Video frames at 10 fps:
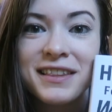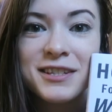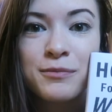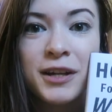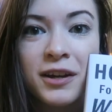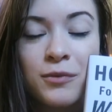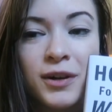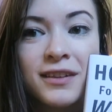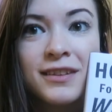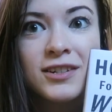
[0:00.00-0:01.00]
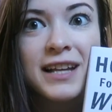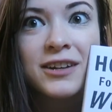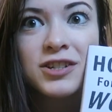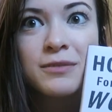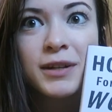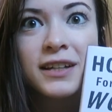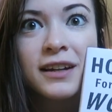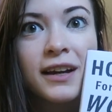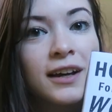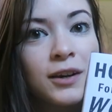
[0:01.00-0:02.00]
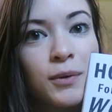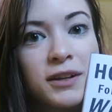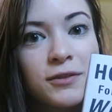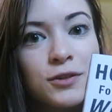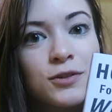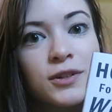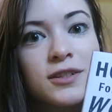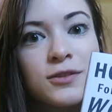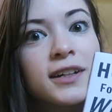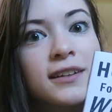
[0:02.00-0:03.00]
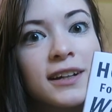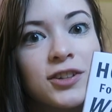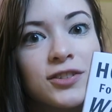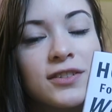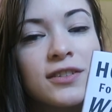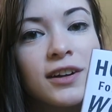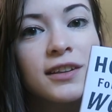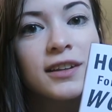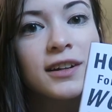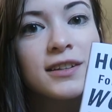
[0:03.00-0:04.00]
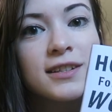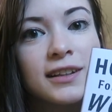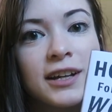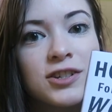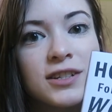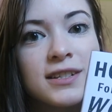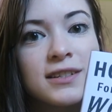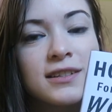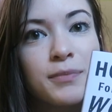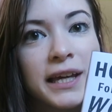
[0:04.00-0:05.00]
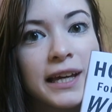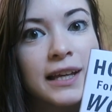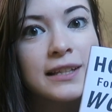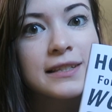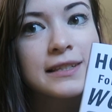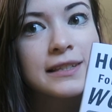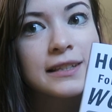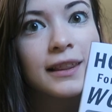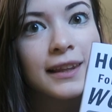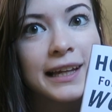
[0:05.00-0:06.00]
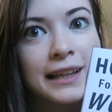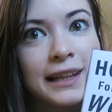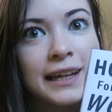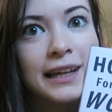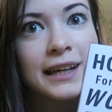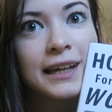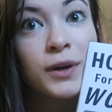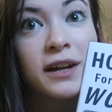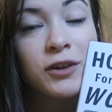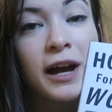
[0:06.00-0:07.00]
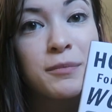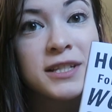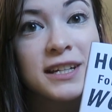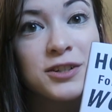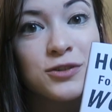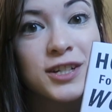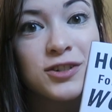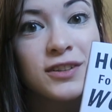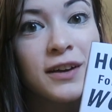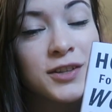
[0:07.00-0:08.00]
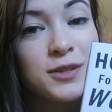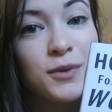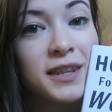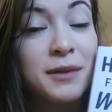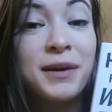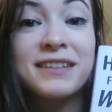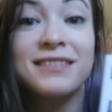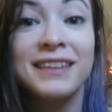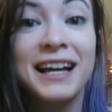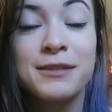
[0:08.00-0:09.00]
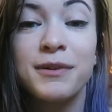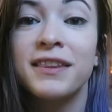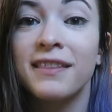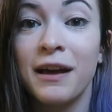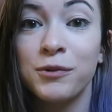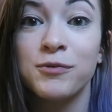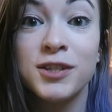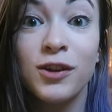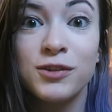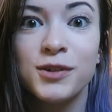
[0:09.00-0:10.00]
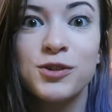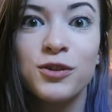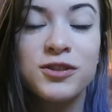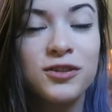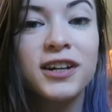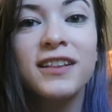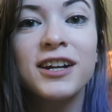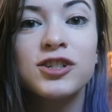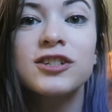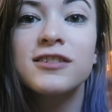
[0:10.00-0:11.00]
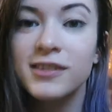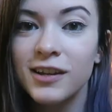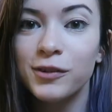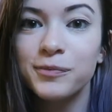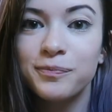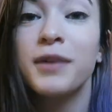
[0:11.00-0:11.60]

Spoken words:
that this will be a good one. There's actually been quite a few short story collections on their selection picks lately. Whatever Happened to Interracial Love is the one that I picked last month, and that one was also a short story collection, so